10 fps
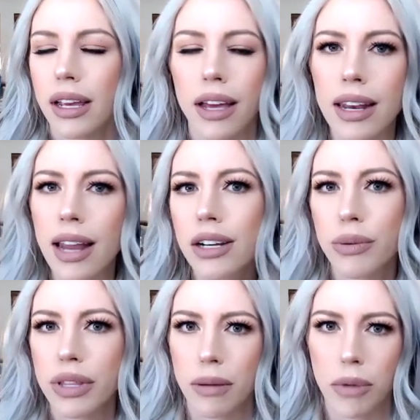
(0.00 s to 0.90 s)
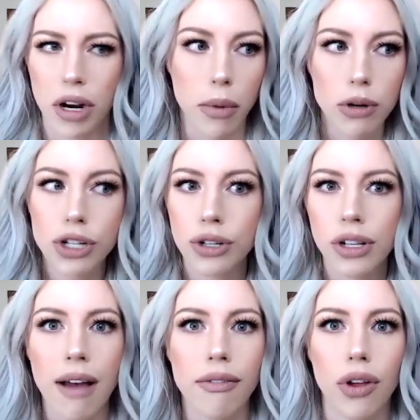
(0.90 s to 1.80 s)
connect with them on an
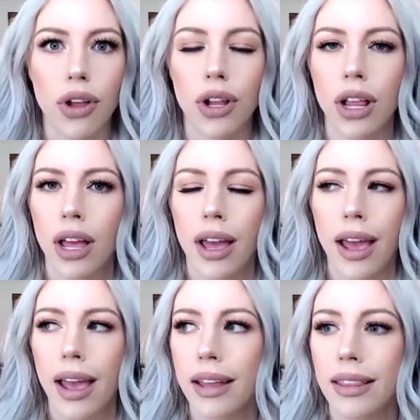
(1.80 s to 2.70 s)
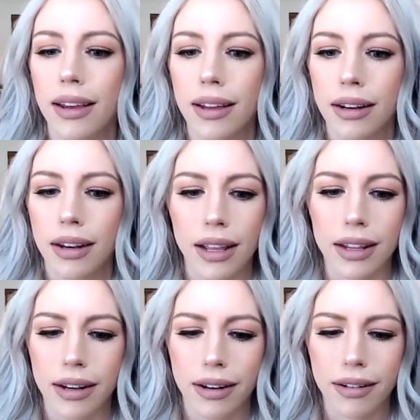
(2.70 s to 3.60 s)
emotional level, and
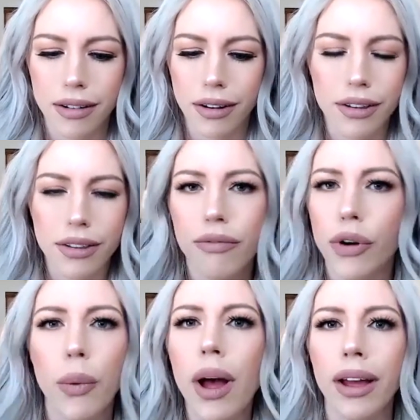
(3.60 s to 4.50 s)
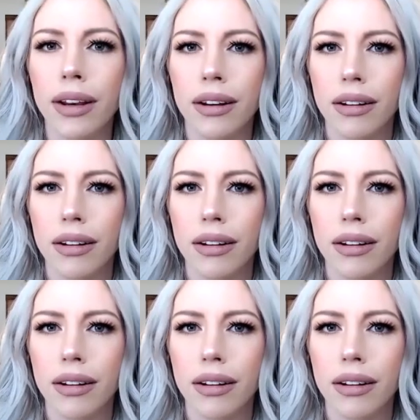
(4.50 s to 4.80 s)
then for what?